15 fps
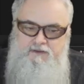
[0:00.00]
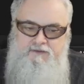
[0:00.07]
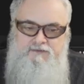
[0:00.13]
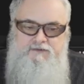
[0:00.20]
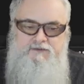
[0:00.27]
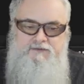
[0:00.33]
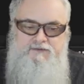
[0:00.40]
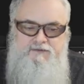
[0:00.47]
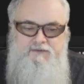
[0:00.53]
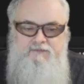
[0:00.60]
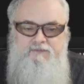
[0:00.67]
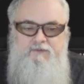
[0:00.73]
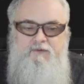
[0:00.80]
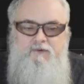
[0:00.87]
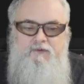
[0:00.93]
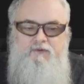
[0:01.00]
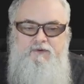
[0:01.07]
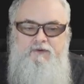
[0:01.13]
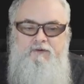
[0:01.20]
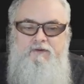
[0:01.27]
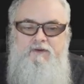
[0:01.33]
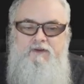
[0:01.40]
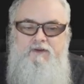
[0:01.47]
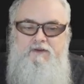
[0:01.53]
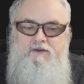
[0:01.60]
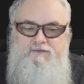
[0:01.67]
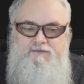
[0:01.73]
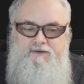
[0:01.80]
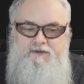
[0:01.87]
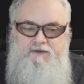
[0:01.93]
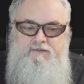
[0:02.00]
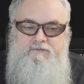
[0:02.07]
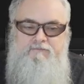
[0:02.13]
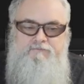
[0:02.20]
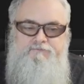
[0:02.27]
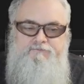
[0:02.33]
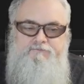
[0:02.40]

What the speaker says: ASTC folder, say